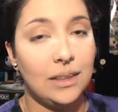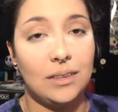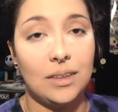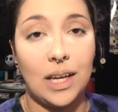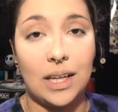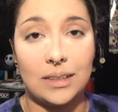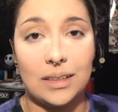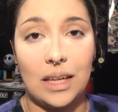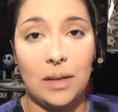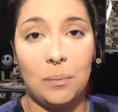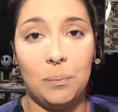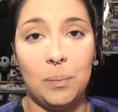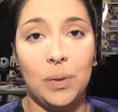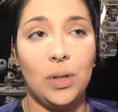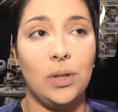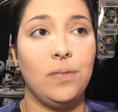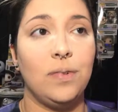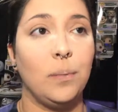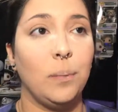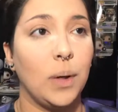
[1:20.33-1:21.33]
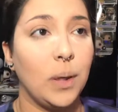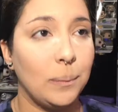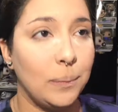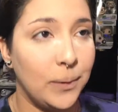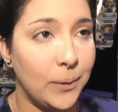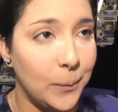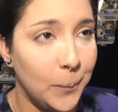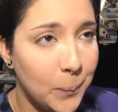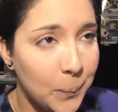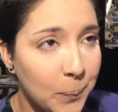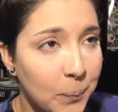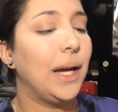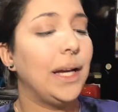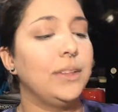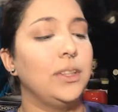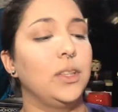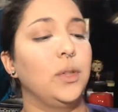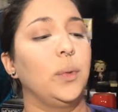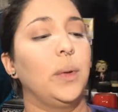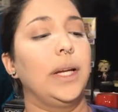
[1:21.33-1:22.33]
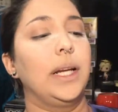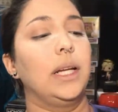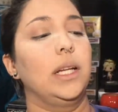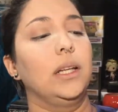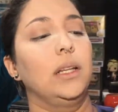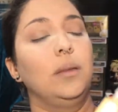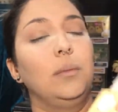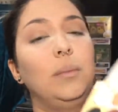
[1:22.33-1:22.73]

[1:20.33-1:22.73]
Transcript: It's got that beautiful purple, Pageant Queen